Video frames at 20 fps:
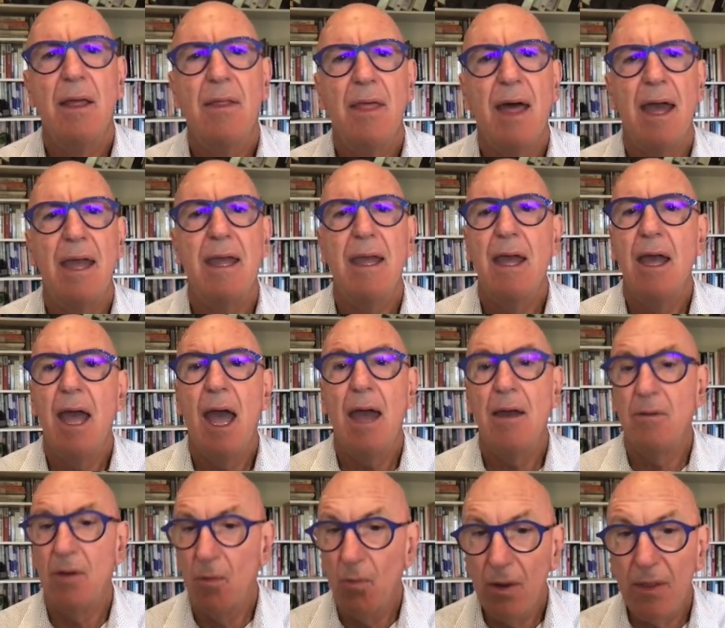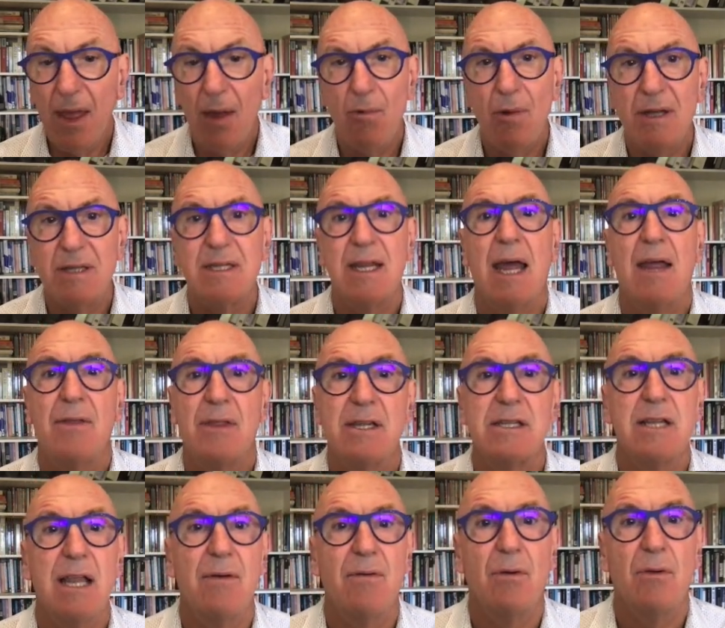And when they resonate at
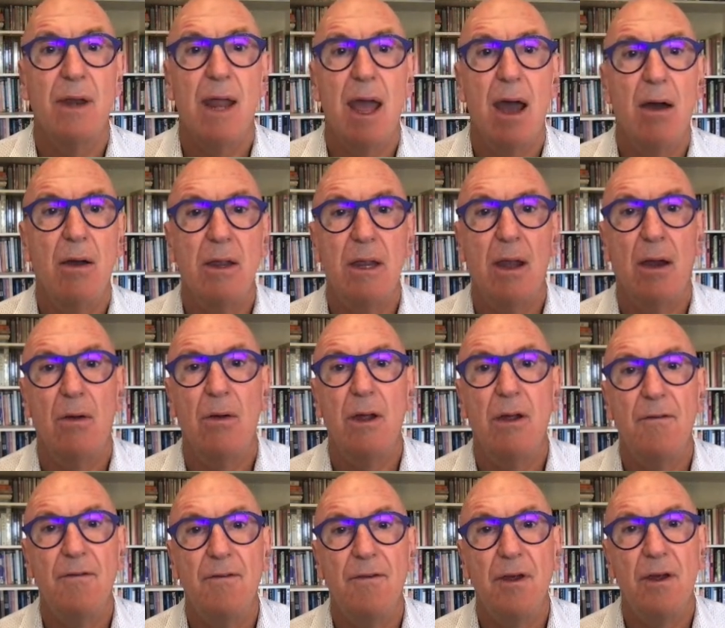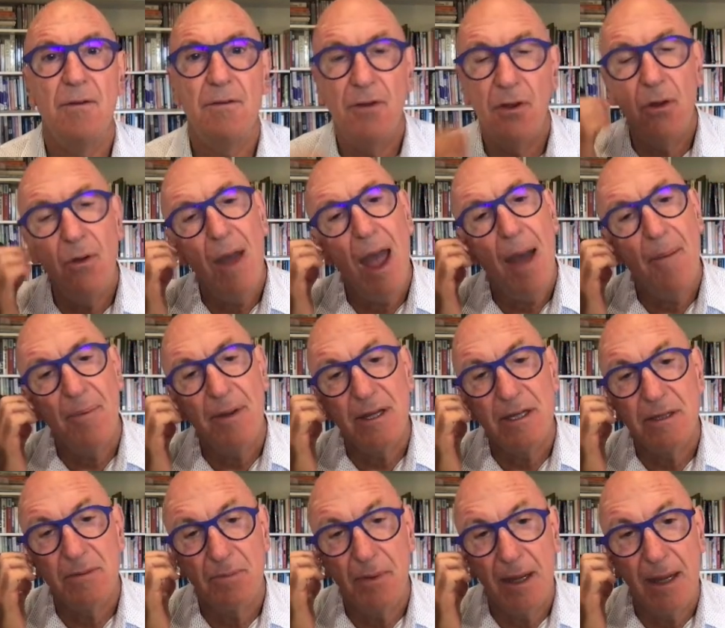this level. Now, if you happen
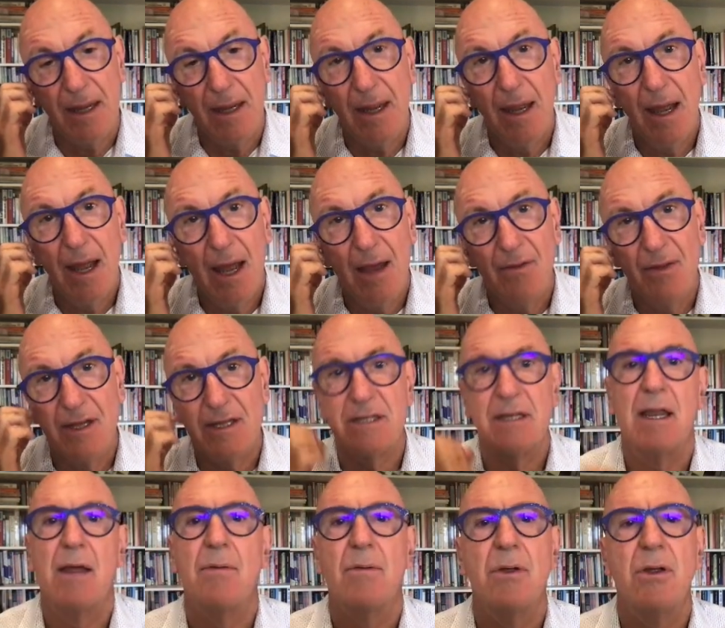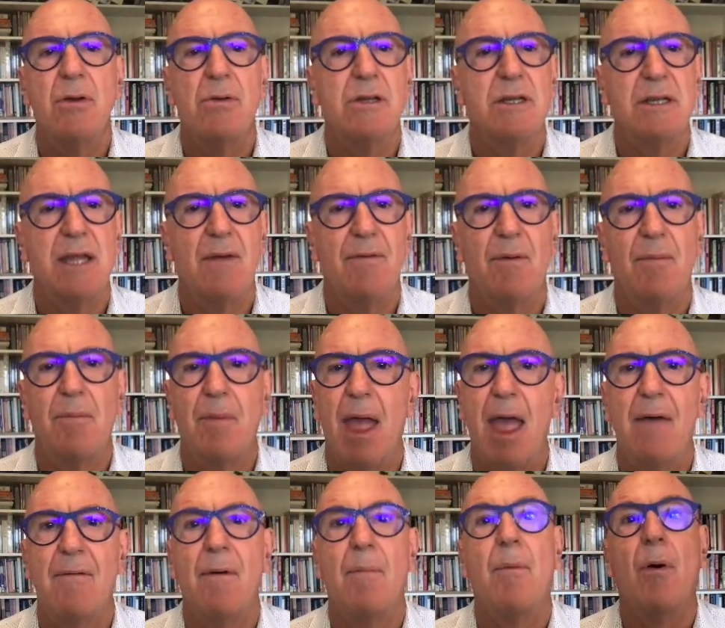to be at this level, you'll just have
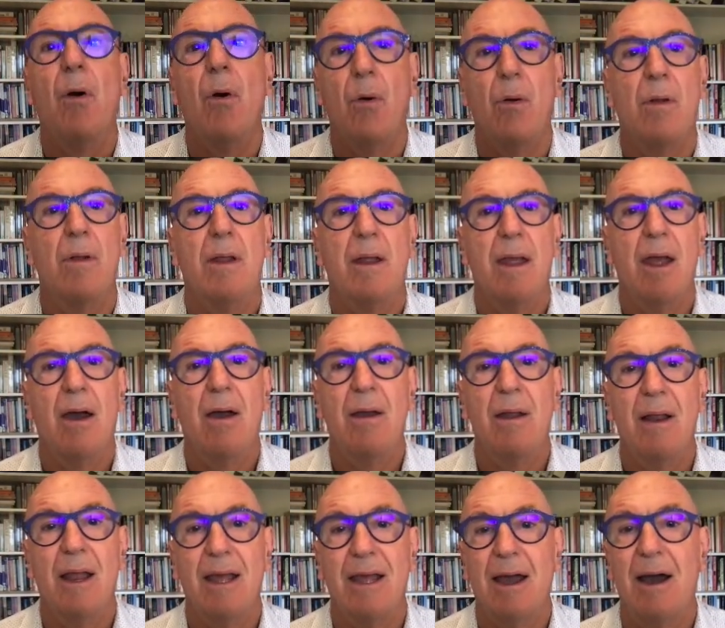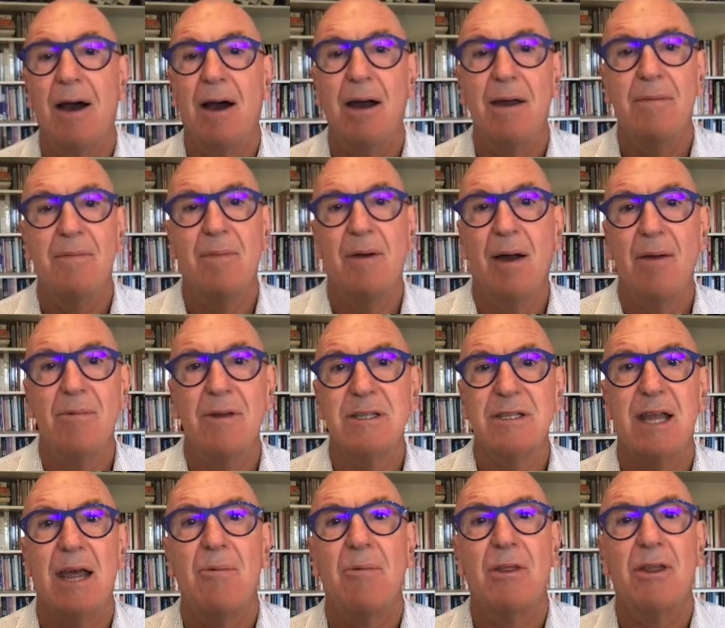a ball. Like I
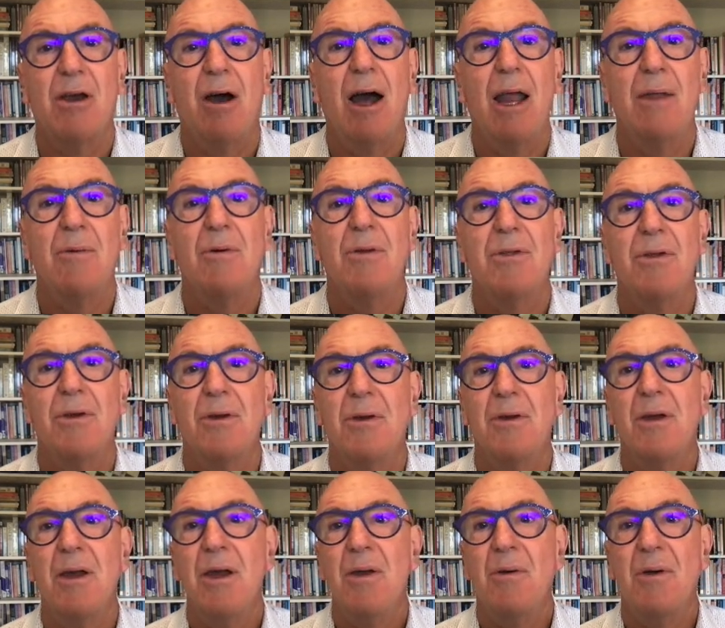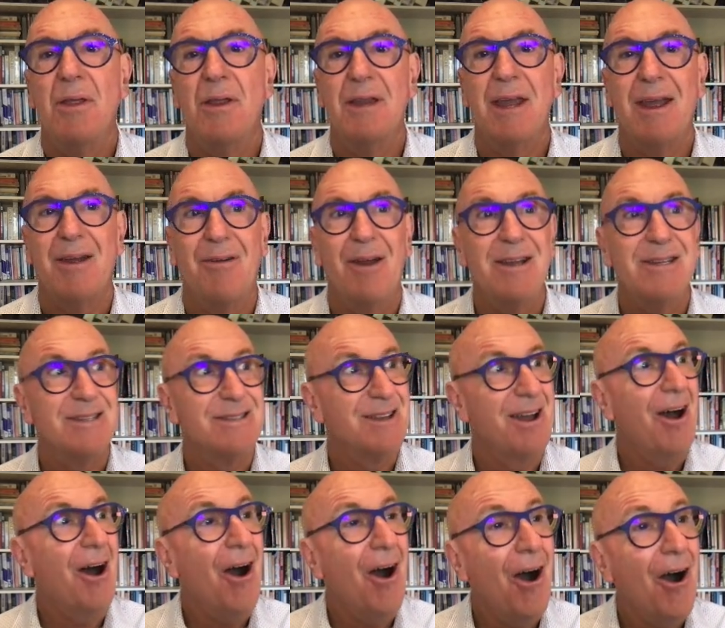resonate with Kylie with the decorations.
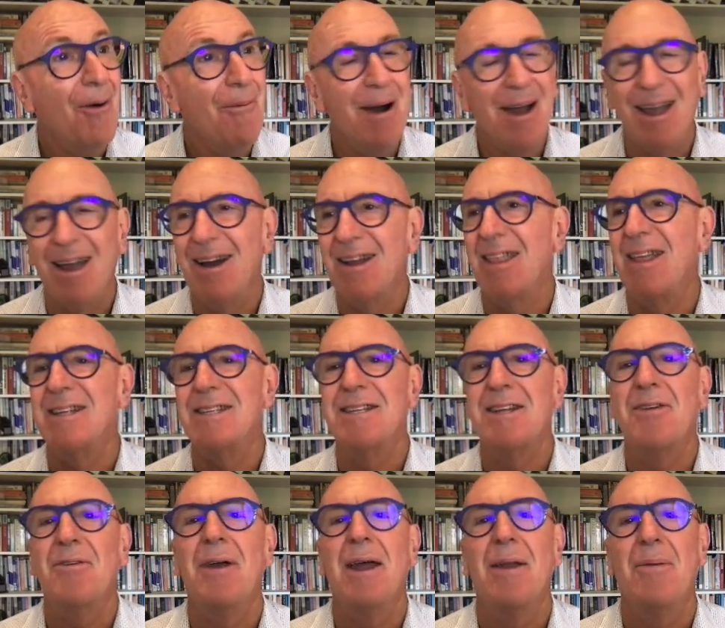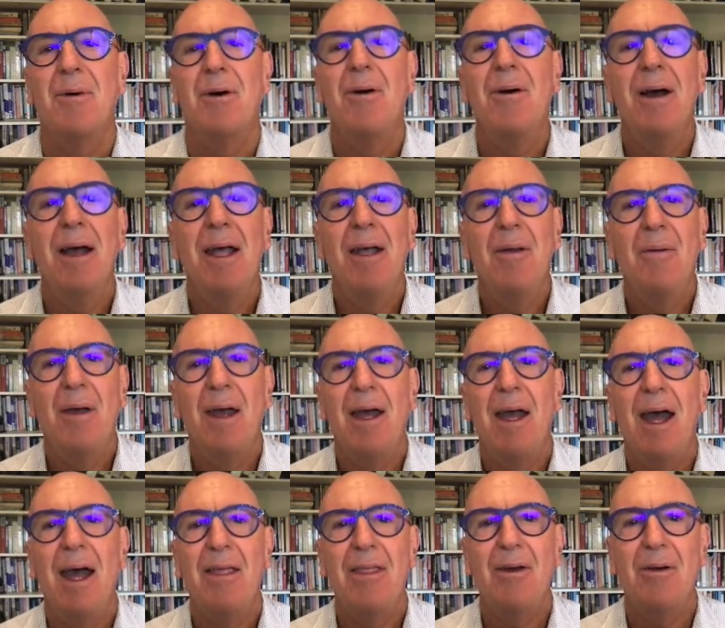Like, oh my God, that's incredible. But